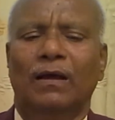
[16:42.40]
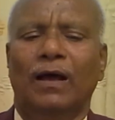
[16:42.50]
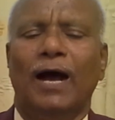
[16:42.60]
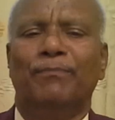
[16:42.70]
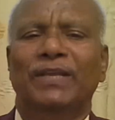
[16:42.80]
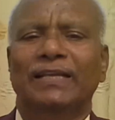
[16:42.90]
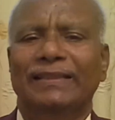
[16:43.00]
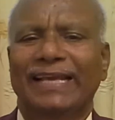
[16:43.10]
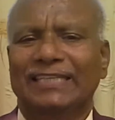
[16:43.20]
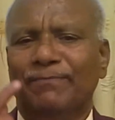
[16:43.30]
of the
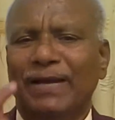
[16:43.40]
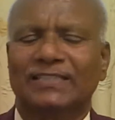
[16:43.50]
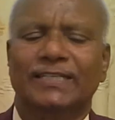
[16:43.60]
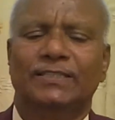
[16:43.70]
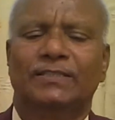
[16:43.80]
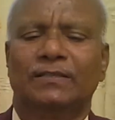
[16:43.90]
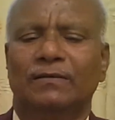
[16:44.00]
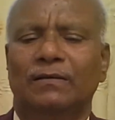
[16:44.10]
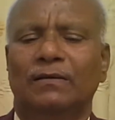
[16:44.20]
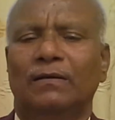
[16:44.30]
nasal passage
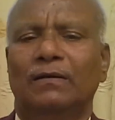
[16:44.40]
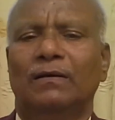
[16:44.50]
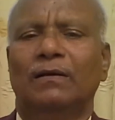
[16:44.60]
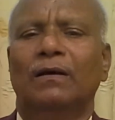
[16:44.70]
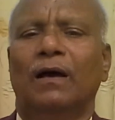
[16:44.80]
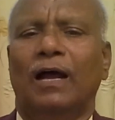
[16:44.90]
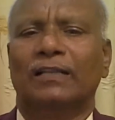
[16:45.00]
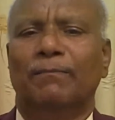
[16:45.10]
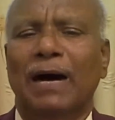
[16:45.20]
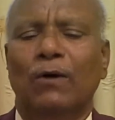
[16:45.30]
or
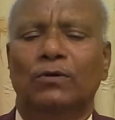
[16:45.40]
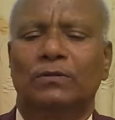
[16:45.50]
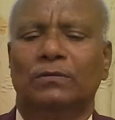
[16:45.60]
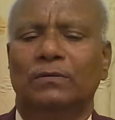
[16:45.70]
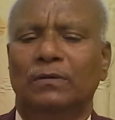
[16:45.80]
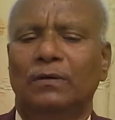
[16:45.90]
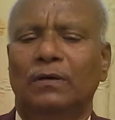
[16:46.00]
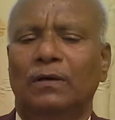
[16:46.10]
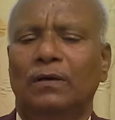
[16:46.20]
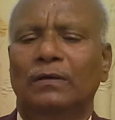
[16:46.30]
the mouth,
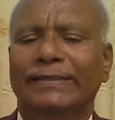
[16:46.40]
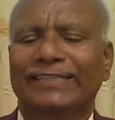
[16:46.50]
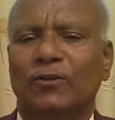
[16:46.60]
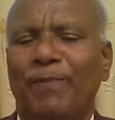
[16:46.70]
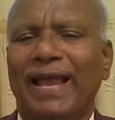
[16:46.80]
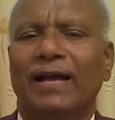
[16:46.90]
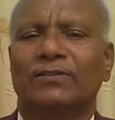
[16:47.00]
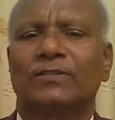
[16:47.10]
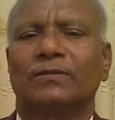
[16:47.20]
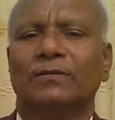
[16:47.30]

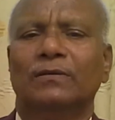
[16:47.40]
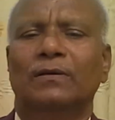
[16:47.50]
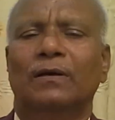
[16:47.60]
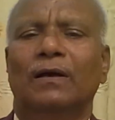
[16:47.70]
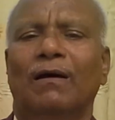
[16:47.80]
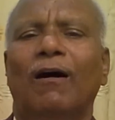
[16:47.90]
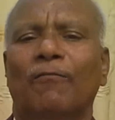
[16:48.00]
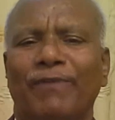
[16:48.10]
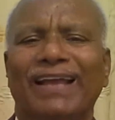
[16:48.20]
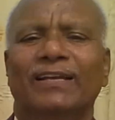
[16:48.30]
esophagus or
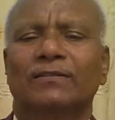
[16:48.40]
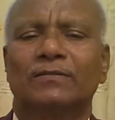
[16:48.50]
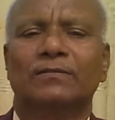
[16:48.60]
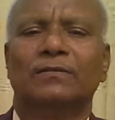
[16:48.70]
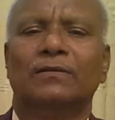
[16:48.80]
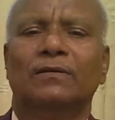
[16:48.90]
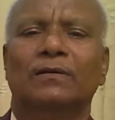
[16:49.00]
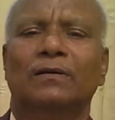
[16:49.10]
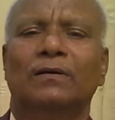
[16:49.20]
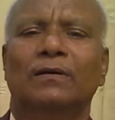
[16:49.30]
pharynx
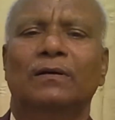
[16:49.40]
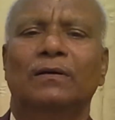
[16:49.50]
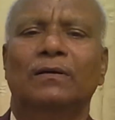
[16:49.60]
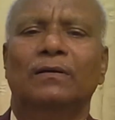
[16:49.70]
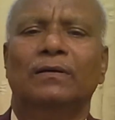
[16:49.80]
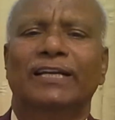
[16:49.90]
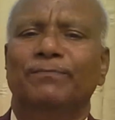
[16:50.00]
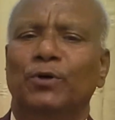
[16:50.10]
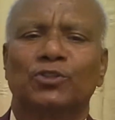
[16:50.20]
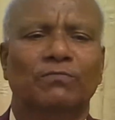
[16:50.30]

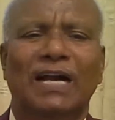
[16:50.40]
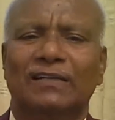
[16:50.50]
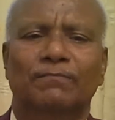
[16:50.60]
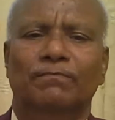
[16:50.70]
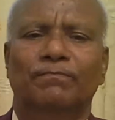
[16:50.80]
in postmortem.